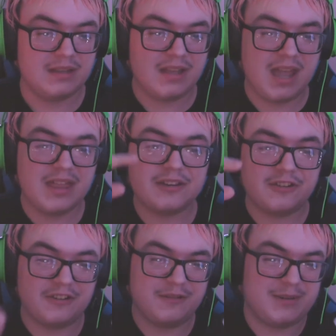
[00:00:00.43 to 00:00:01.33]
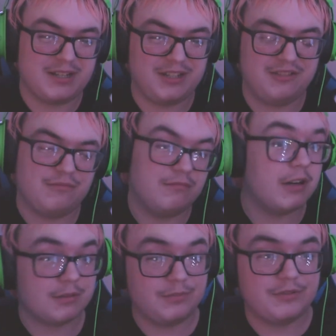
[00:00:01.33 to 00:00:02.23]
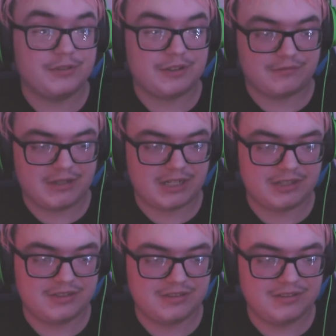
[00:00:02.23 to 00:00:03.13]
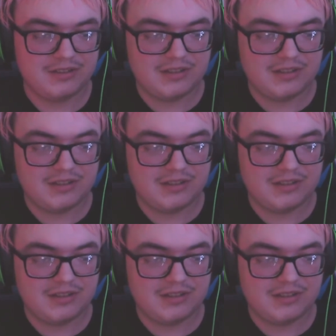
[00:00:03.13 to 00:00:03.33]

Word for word: Hello everybody, welcome to another reaction.